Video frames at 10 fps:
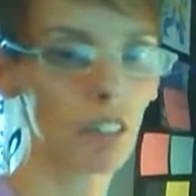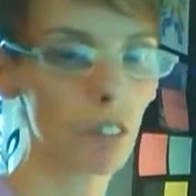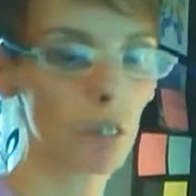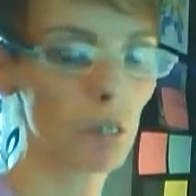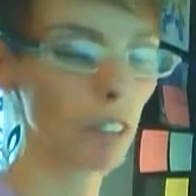
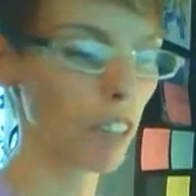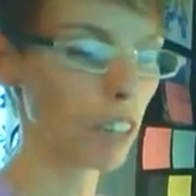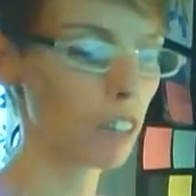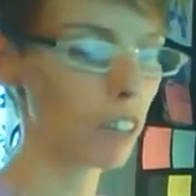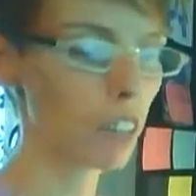from the
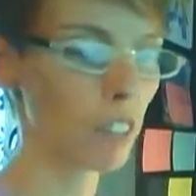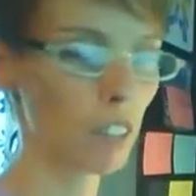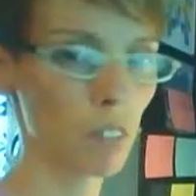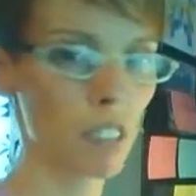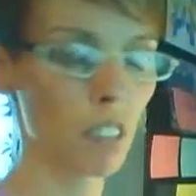larva,
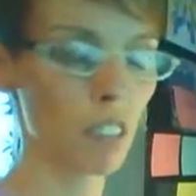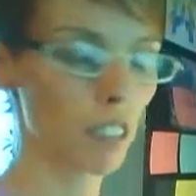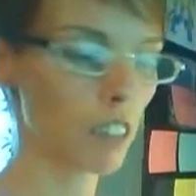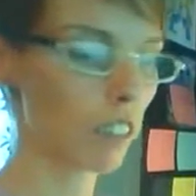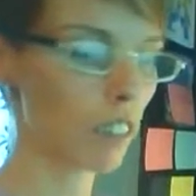from the
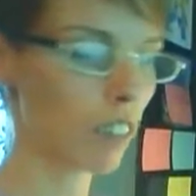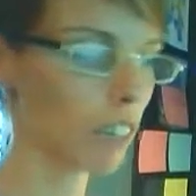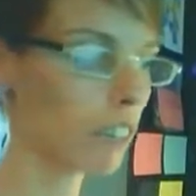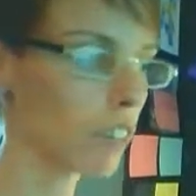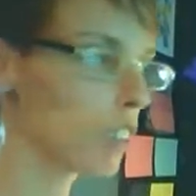stage of the
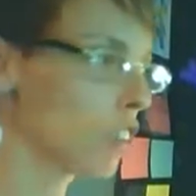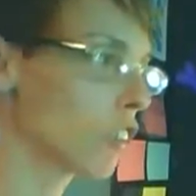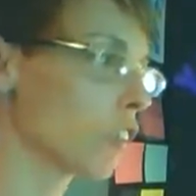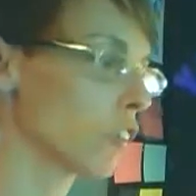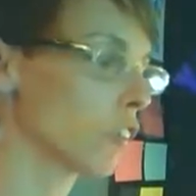larva
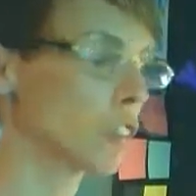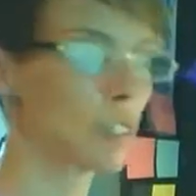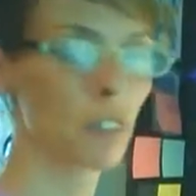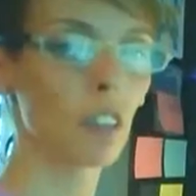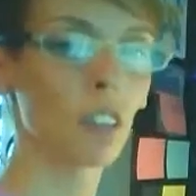to
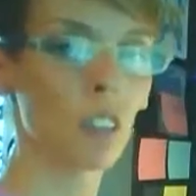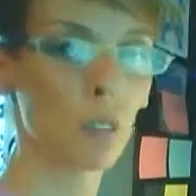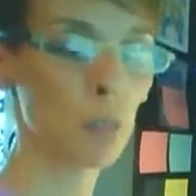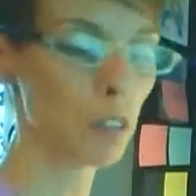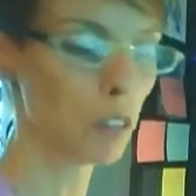the
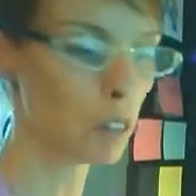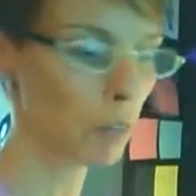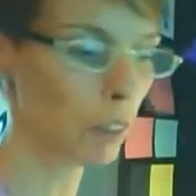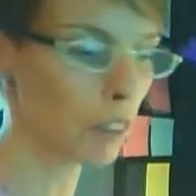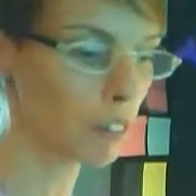beautiful
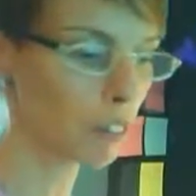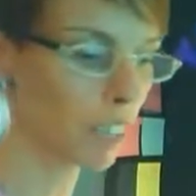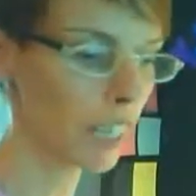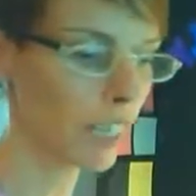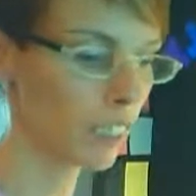butterfly